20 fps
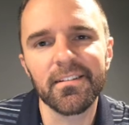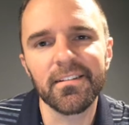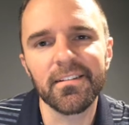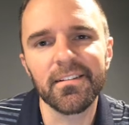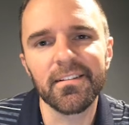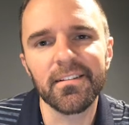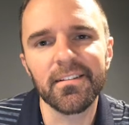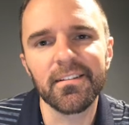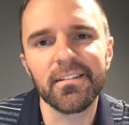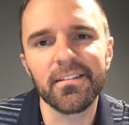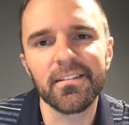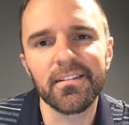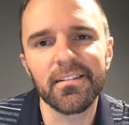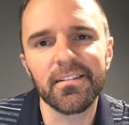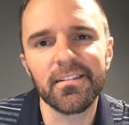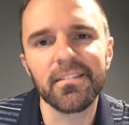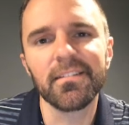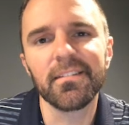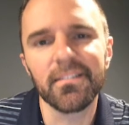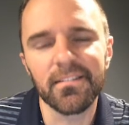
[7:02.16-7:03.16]

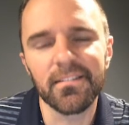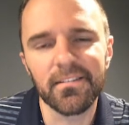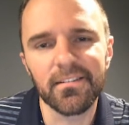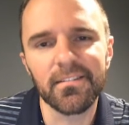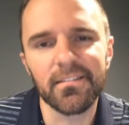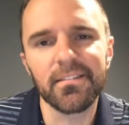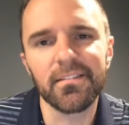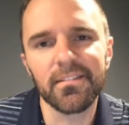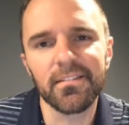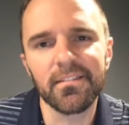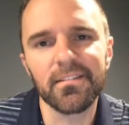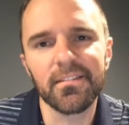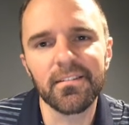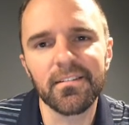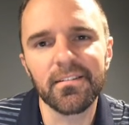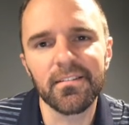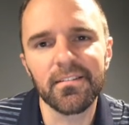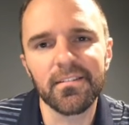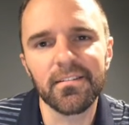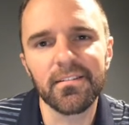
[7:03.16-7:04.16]

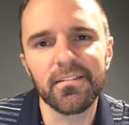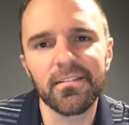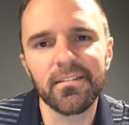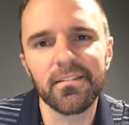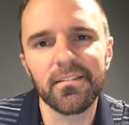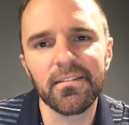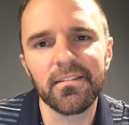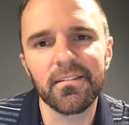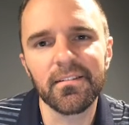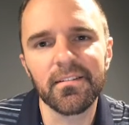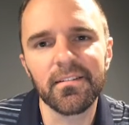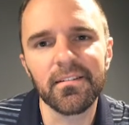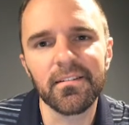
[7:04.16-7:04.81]
The person shown says nothing.